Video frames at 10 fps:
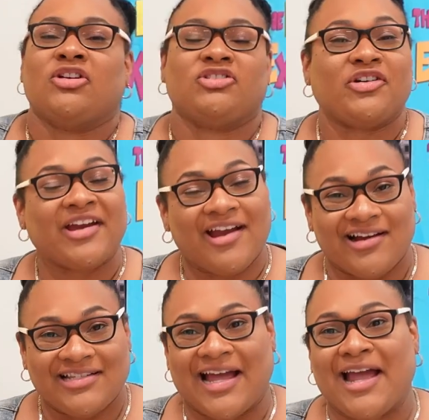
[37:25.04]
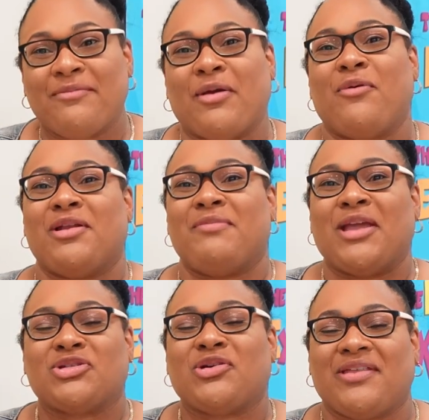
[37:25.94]
During our time, I want to make
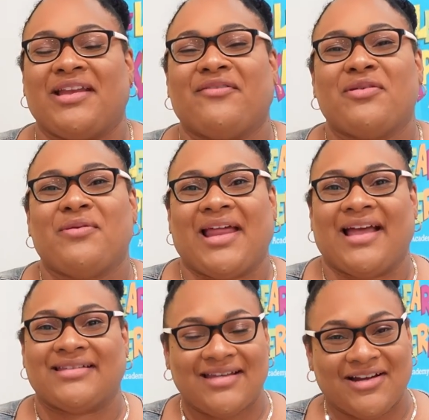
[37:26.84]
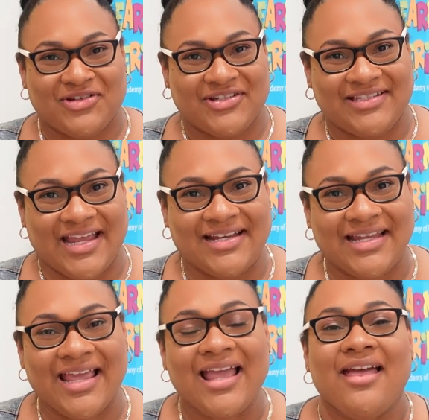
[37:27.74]
sure that everyone has the
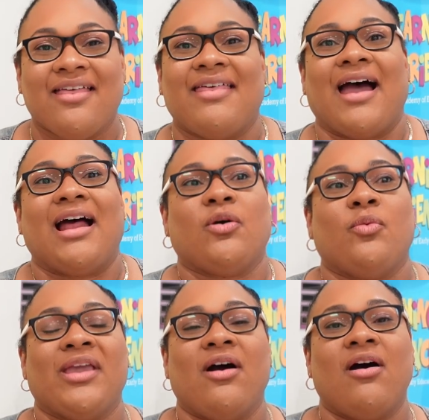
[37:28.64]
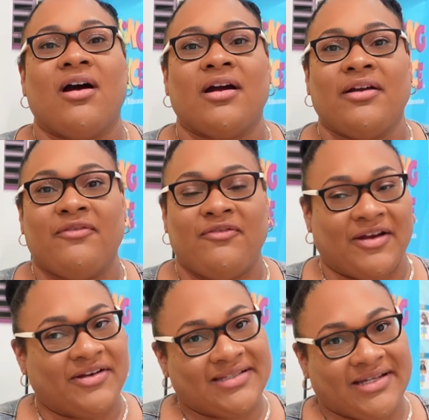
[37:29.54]
understanding that we are
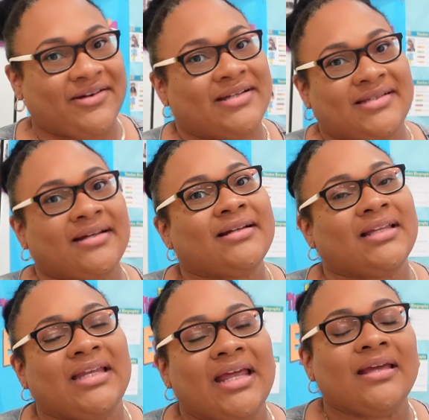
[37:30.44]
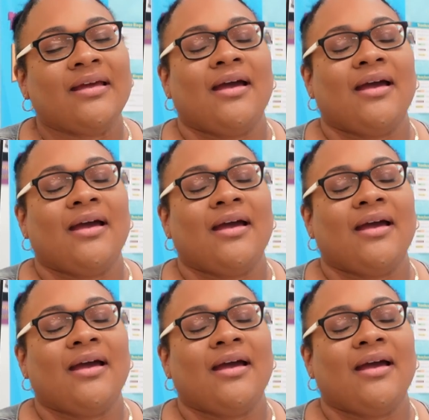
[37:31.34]
very serious in cleaning.